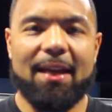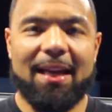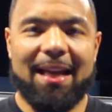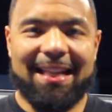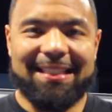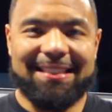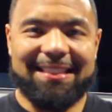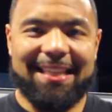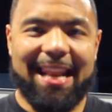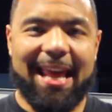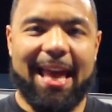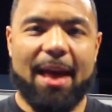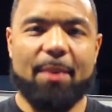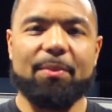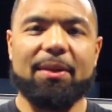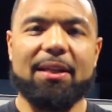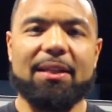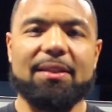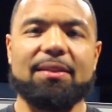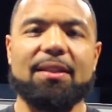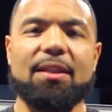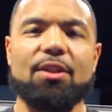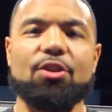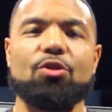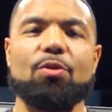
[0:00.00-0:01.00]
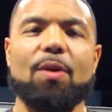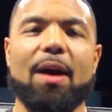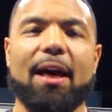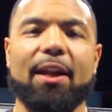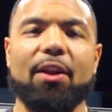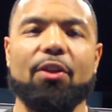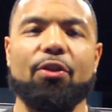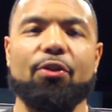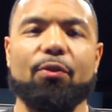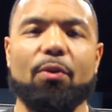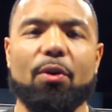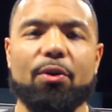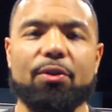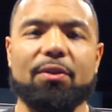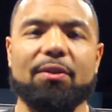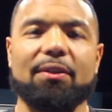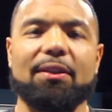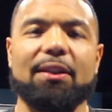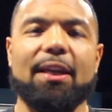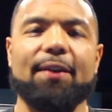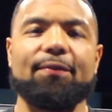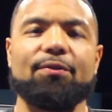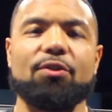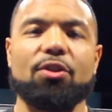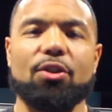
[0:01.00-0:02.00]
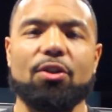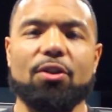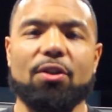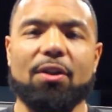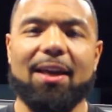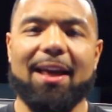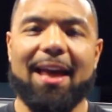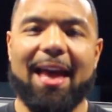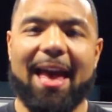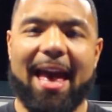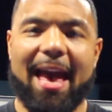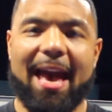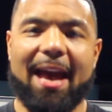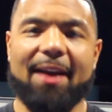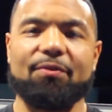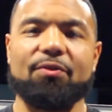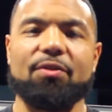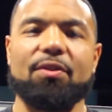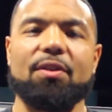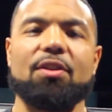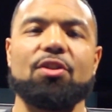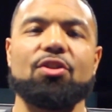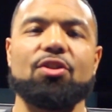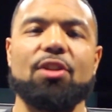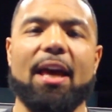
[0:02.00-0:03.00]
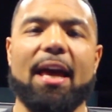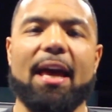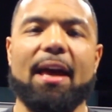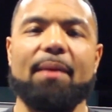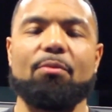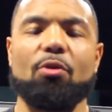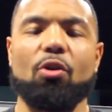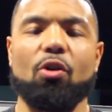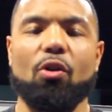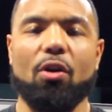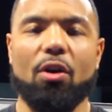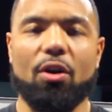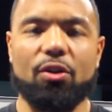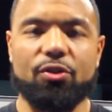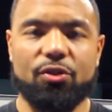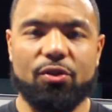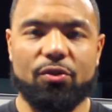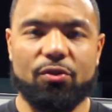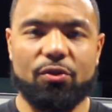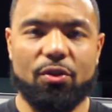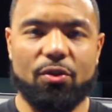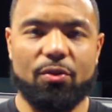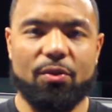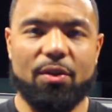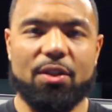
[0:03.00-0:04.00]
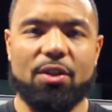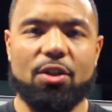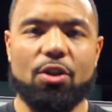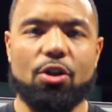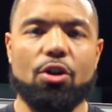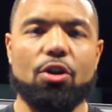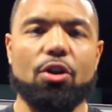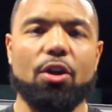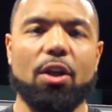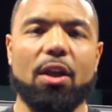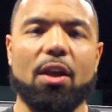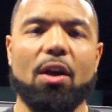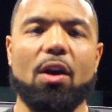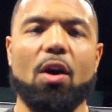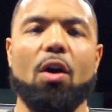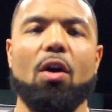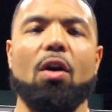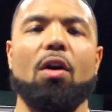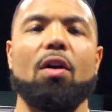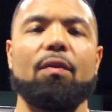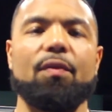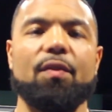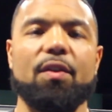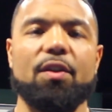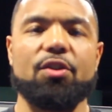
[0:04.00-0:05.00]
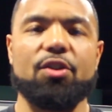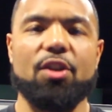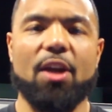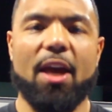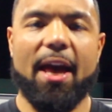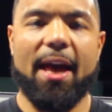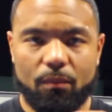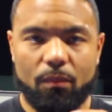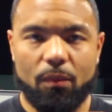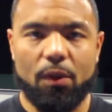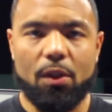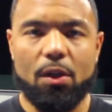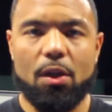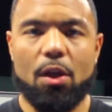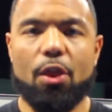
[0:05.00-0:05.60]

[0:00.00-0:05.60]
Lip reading: Today, I'm going to teach you how to throw your left hook after the jab, or also known as hooking off the jab.